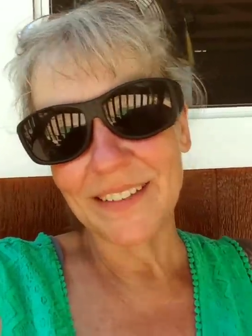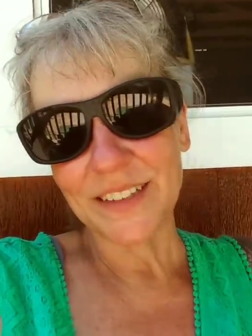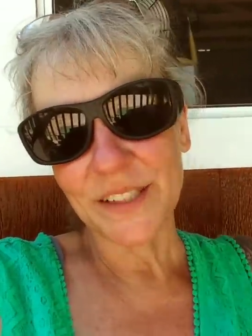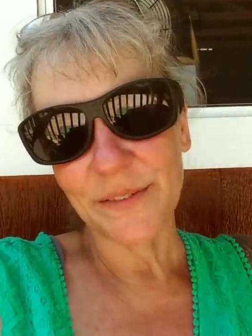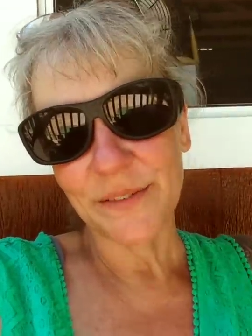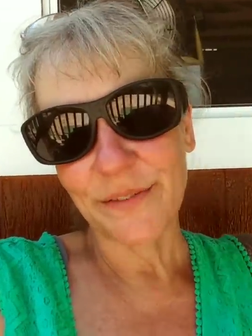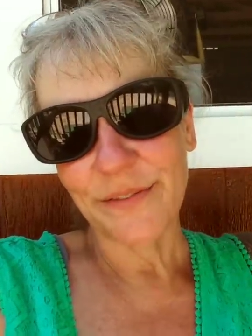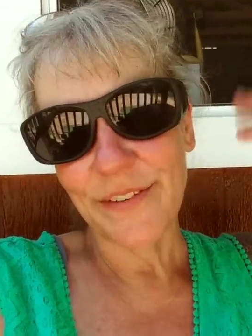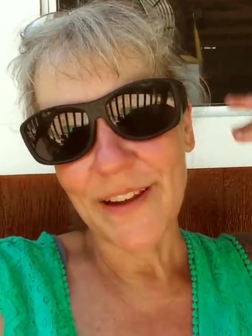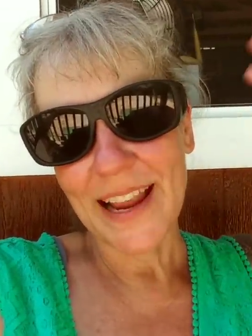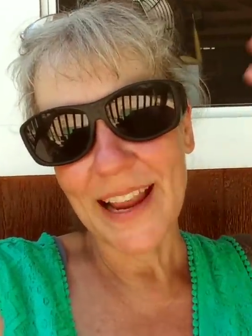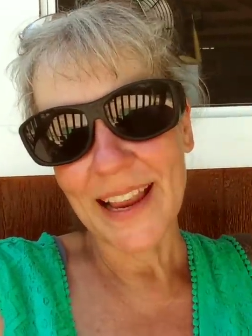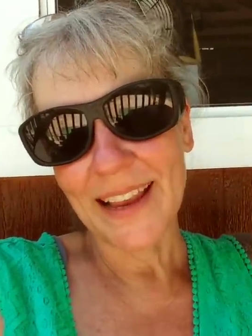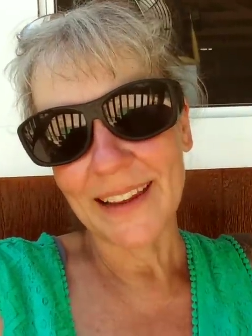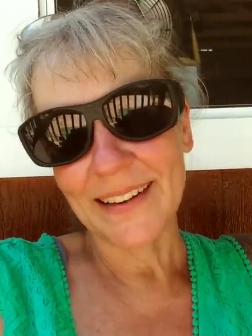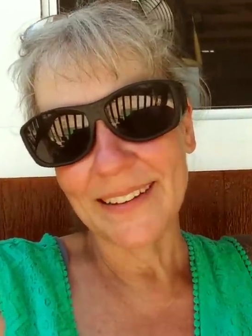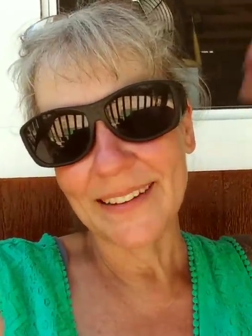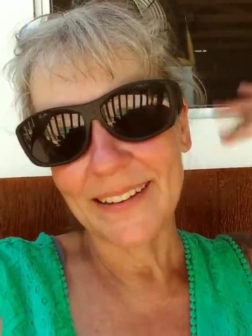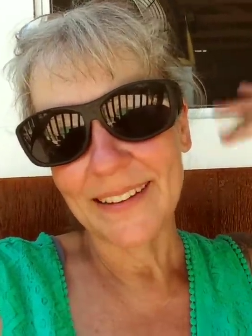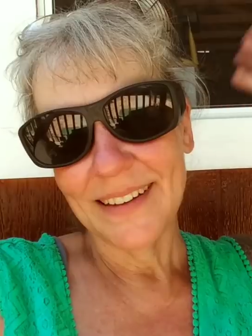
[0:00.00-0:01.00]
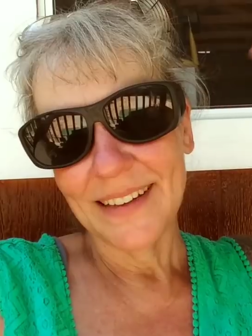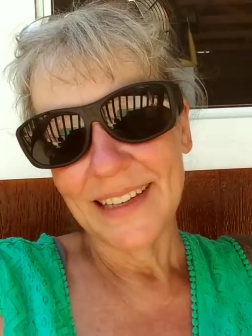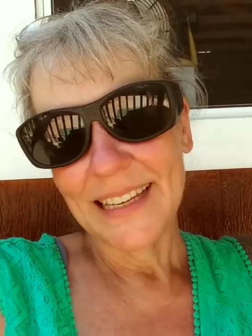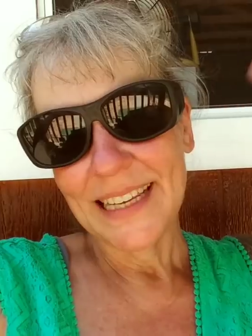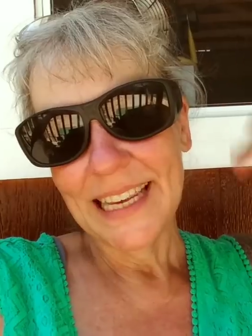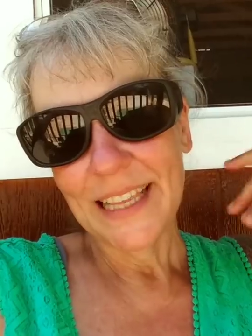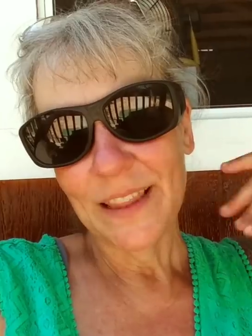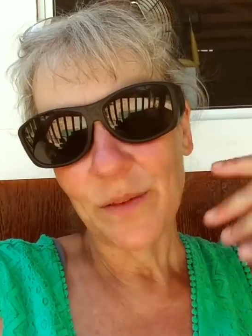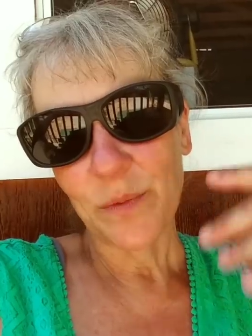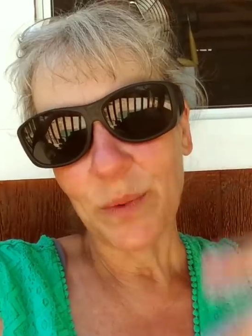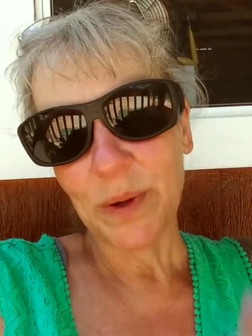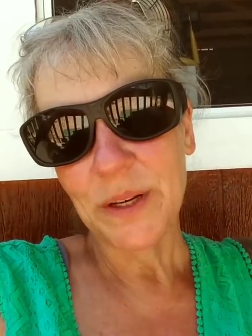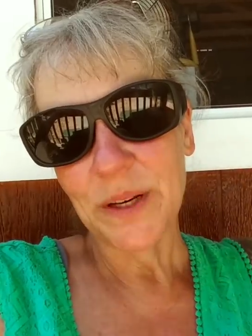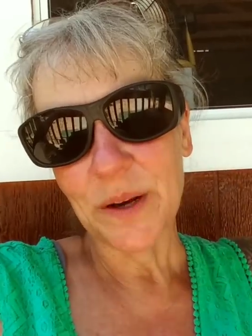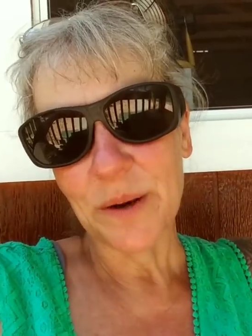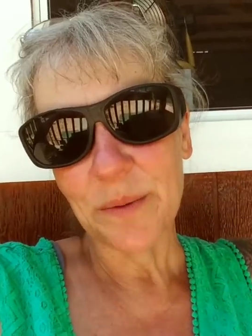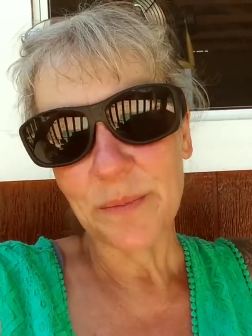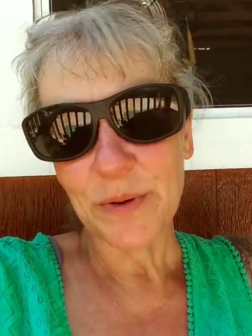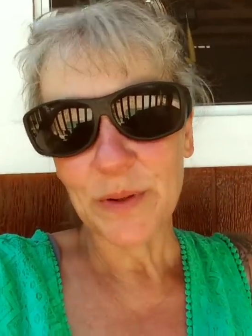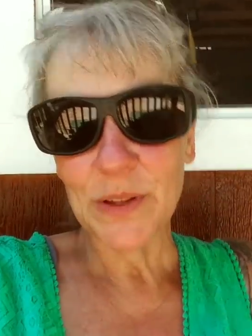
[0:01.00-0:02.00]
It's a fan in the
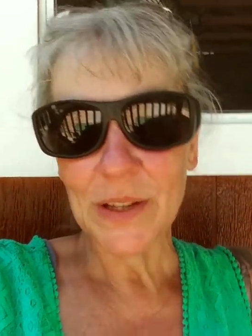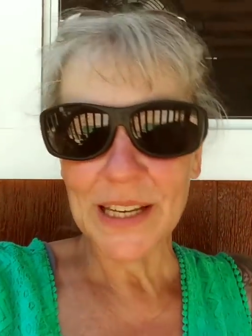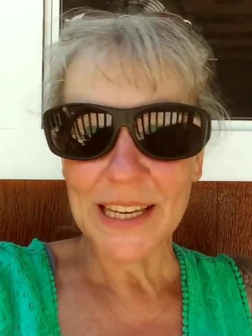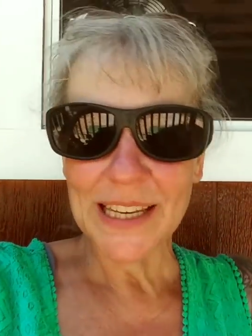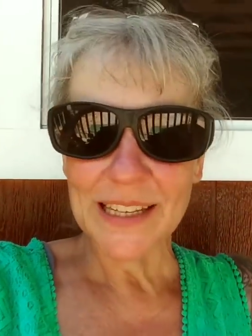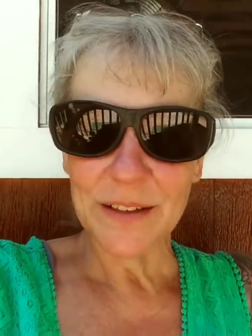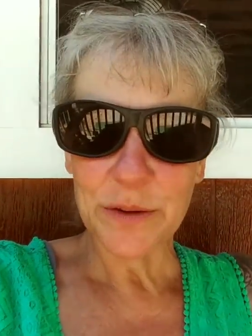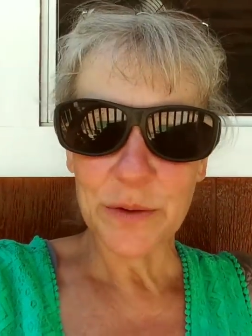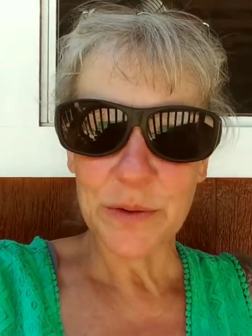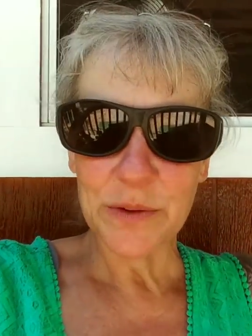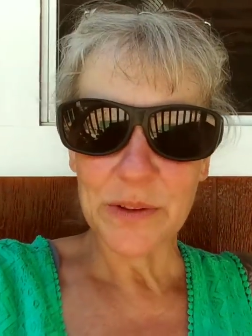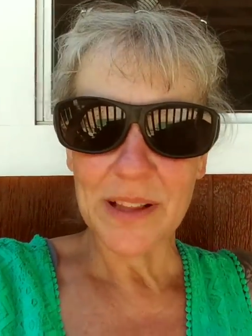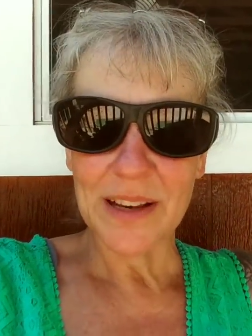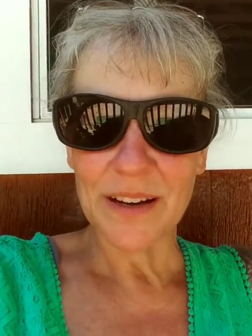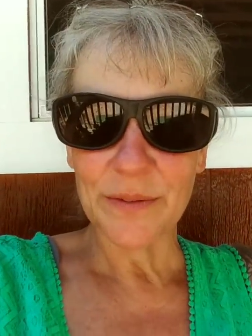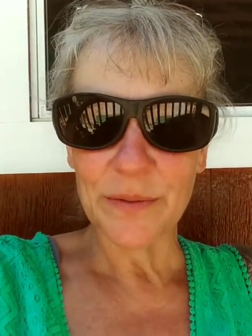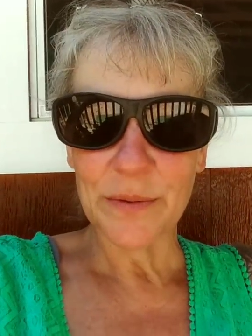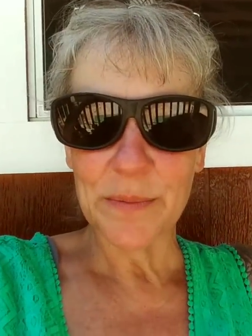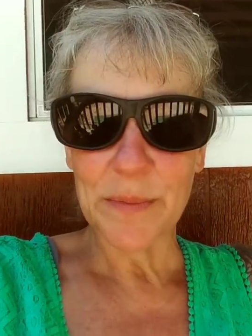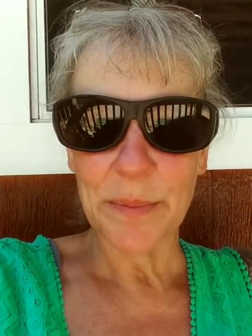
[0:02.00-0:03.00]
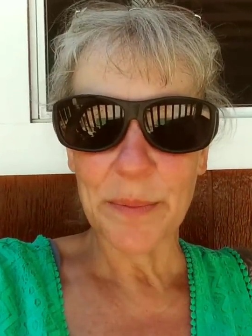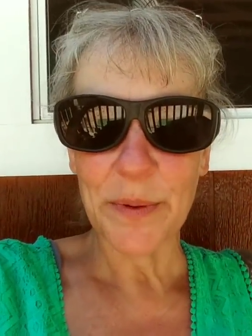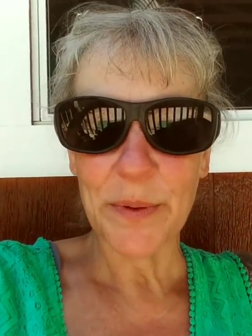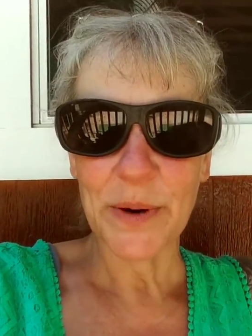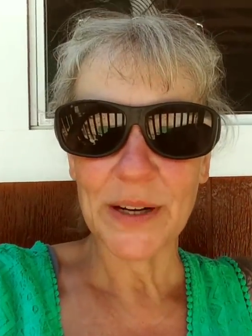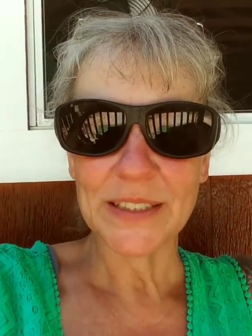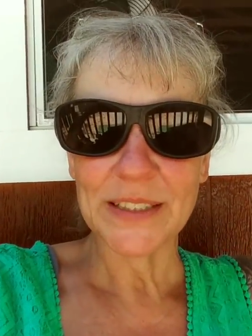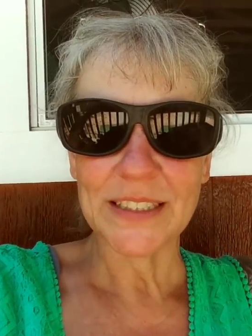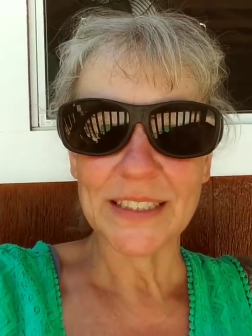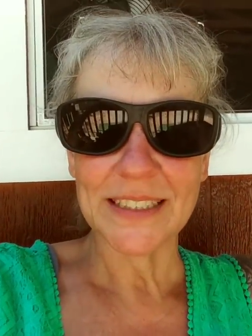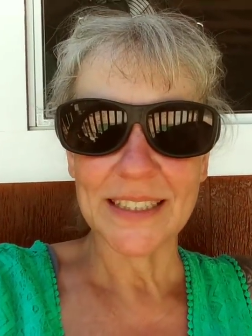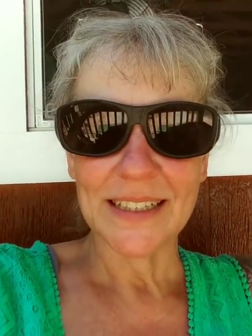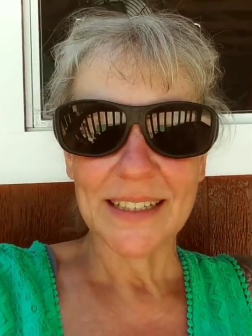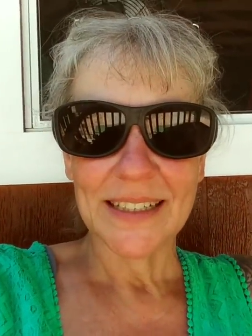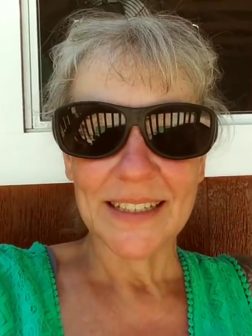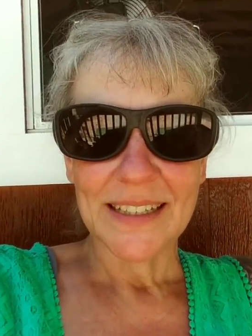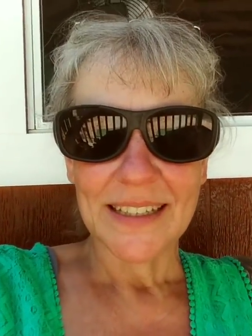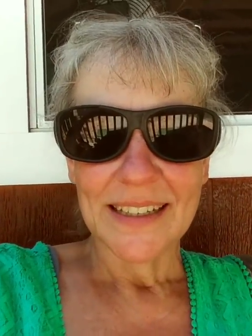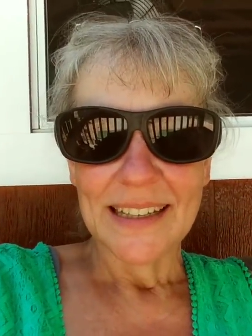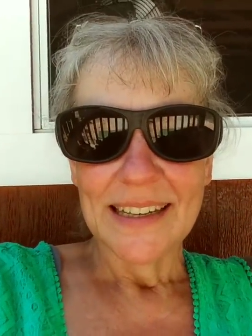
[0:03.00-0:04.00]
window pulling in cool air from the porch.
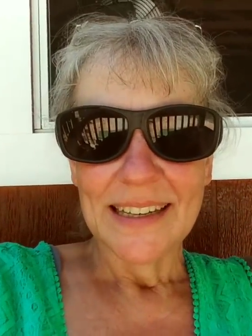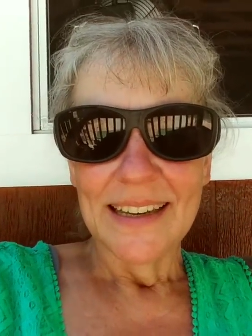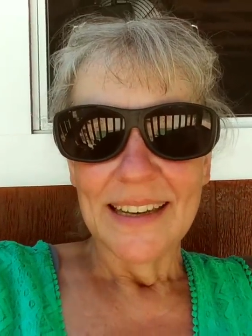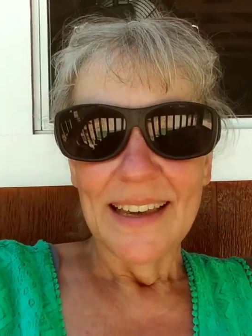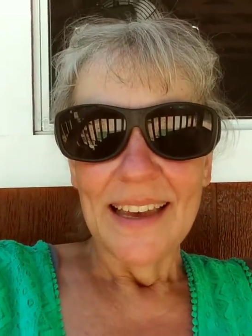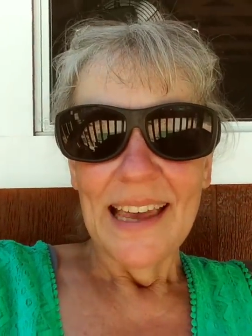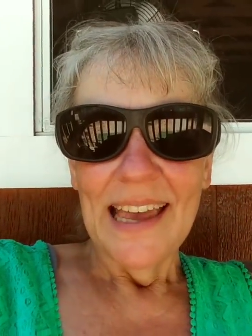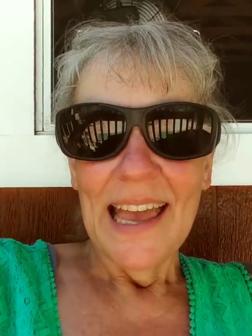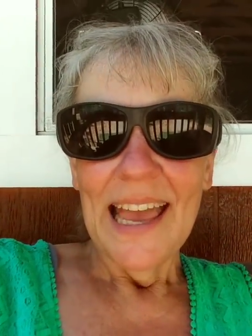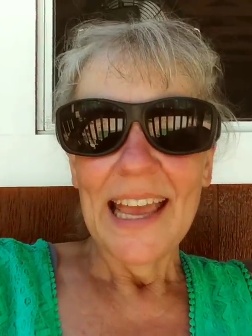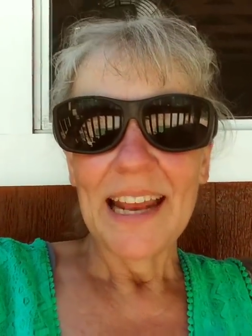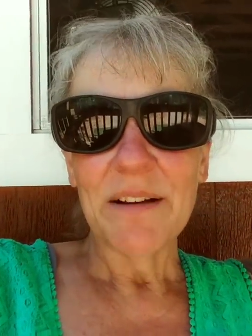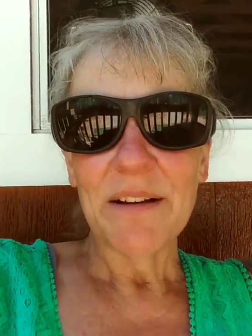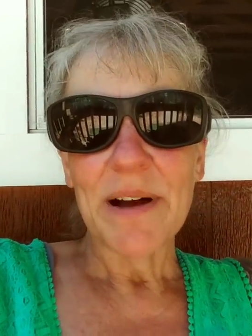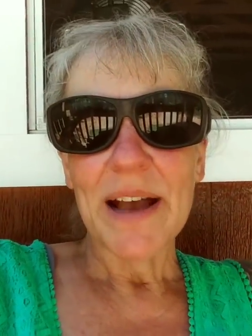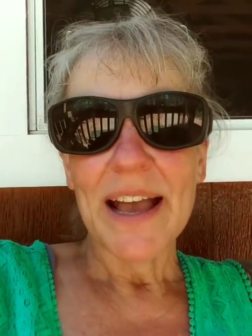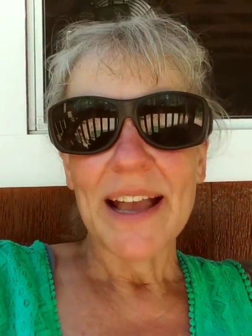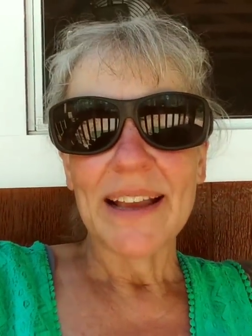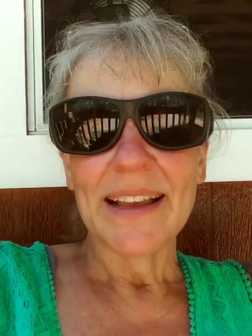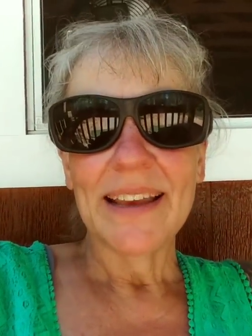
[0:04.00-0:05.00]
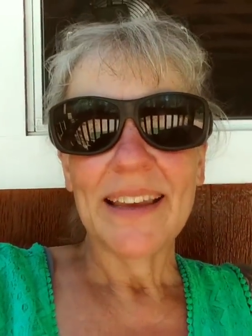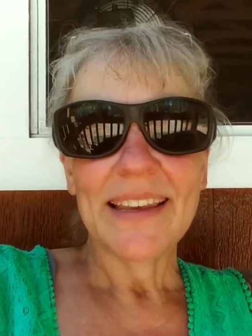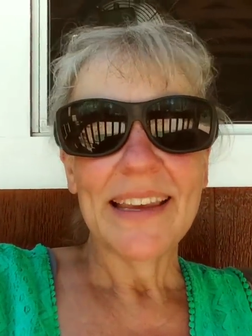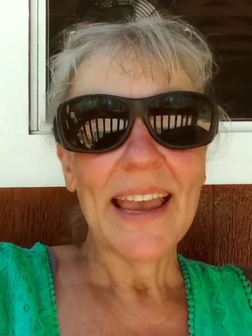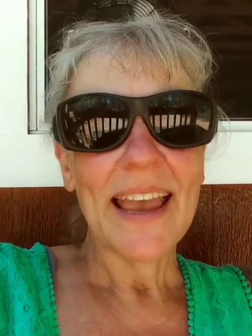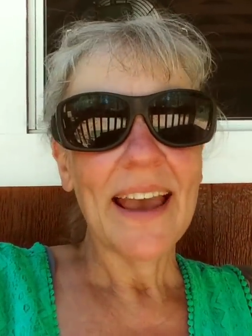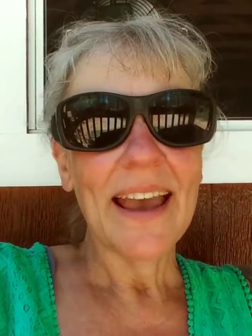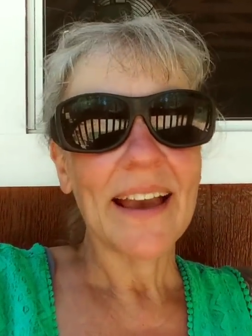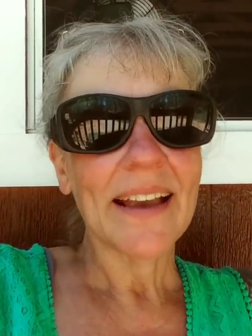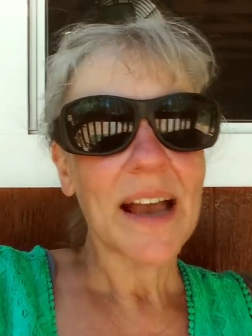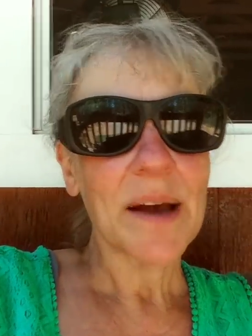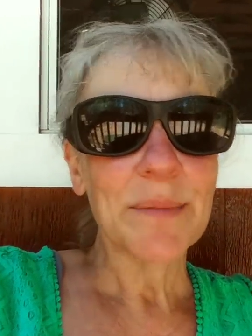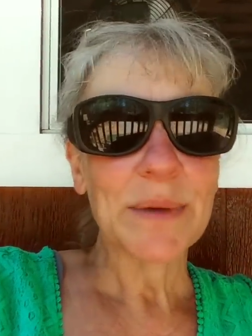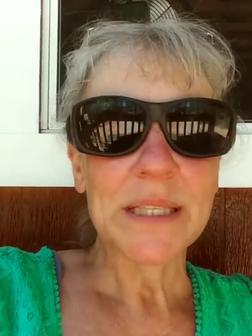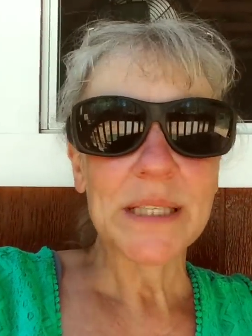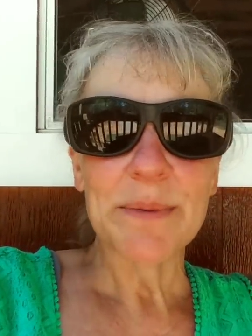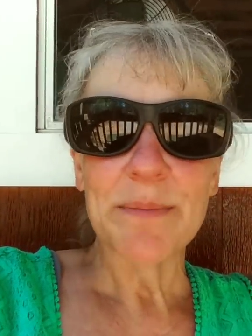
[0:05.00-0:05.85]
Anyway, yeah, I got me some